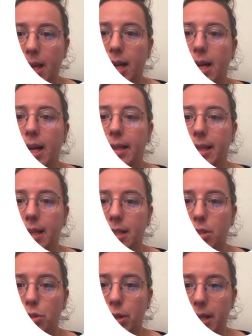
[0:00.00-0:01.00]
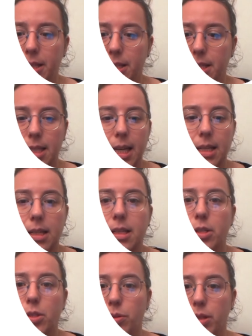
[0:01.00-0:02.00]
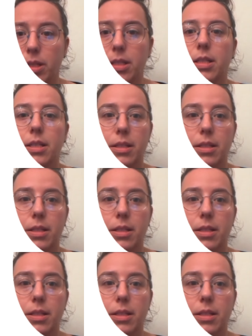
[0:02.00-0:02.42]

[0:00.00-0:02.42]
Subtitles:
And then let's try this again. So this is